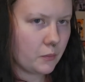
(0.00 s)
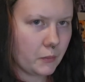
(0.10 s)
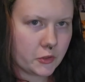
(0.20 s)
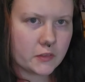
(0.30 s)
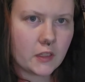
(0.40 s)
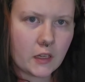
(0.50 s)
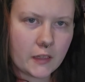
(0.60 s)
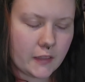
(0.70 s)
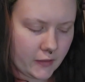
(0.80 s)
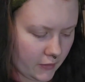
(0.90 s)
much as
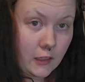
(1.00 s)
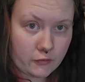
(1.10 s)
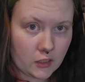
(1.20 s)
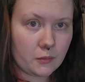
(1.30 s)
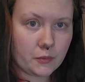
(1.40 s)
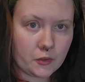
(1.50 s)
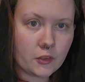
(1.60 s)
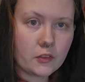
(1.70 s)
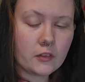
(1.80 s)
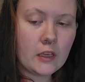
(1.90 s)
I love arm
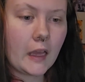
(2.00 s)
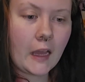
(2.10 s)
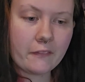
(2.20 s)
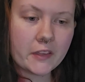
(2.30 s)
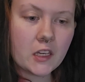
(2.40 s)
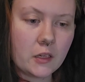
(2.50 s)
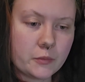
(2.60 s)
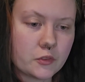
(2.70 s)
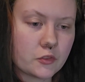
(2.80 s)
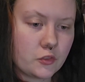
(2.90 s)
socks, having arm
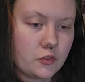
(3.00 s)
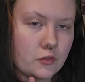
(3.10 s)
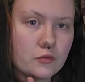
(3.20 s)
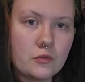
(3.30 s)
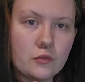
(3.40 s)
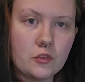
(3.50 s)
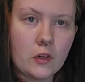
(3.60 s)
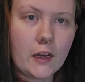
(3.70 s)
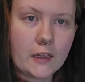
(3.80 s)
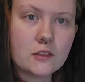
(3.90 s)
socks on your
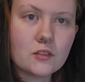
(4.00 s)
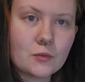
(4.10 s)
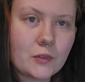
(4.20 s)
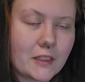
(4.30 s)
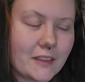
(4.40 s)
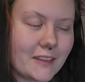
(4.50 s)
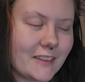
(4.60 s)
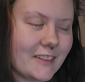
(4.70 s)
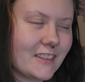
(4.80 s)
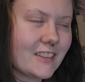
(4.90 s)
hands all day
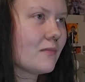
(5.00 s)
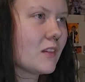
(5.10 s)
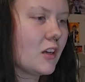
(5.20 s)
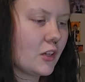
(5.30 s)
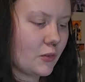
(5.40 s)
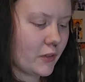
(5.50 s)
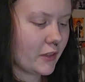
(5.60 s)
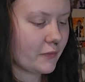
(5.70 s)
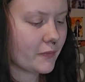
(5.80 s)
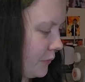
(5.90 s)
is
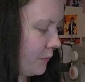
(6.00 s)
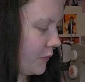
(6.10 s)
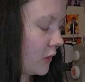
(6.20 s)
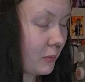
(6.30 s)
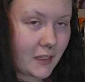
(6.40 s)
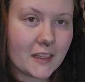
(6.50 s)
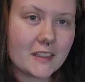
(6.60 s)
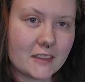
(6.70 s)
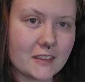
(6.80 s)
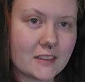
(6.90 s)
annoying. The plan
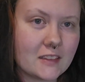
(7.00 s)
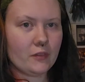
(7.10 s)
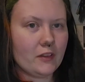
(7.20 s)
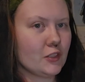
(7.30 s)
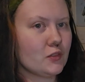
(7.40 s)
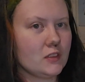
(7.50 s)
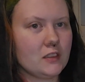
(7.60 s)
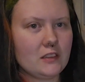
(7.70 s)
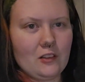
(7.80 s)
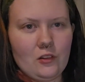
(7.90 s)
is literally
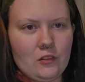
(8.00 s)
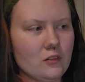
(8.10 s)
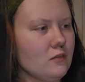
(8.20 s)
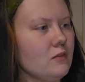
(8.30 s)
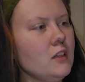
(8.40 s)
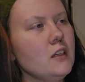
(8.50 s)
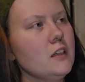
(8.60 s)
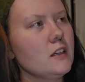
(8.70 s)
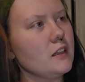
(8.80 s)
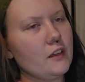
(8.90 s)
these long
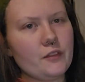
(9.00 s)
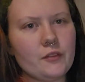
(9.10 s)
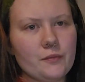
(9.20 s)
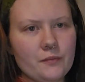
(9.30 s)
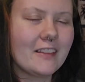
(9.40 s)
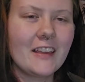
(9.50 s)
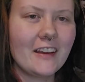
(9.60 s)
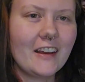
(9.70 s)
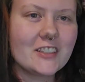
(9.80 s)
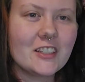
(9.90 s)
gloves.
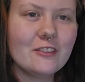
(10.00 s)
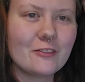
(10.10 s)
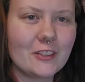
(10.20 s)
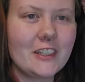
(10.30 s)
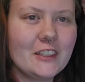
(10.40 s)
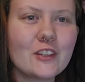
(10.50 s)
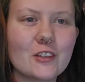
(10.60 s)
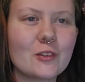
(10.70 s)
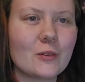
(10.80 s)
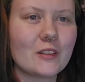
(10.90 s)
They're actually really
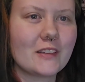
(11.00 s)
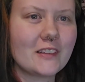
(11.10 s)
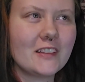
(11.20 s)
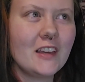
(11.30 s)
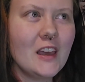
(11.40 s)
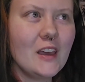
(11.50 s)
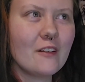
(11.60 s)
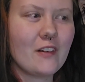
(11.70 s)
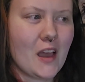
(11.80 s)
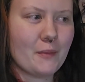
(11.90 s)
good quality
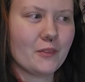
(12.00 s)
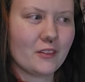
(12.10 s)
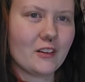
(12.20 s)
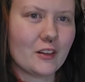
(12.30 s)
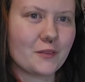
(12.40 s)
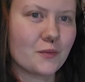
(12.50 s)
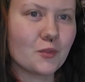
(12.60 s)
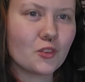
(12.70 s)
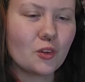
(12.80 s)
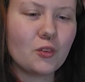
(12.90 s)
for Amazon gloves. I'm
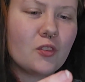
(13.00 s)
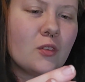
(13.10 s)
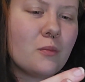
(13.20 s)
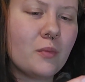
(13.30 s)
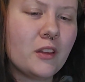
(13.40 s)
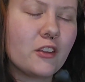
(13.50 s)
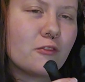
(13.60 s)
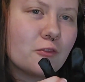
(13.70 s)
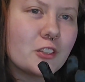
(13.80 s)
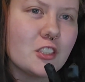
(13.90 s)
so used to them being like
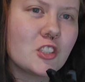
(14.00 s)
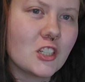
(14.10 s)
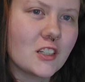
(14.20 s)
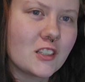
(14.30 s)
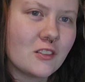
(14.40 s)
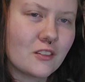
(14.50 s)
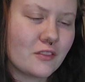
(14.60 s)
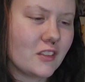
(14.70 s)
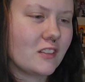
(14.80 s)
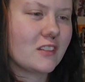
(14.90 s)
really chunky on the
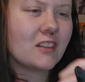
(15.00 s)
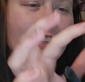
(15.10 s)
fingers and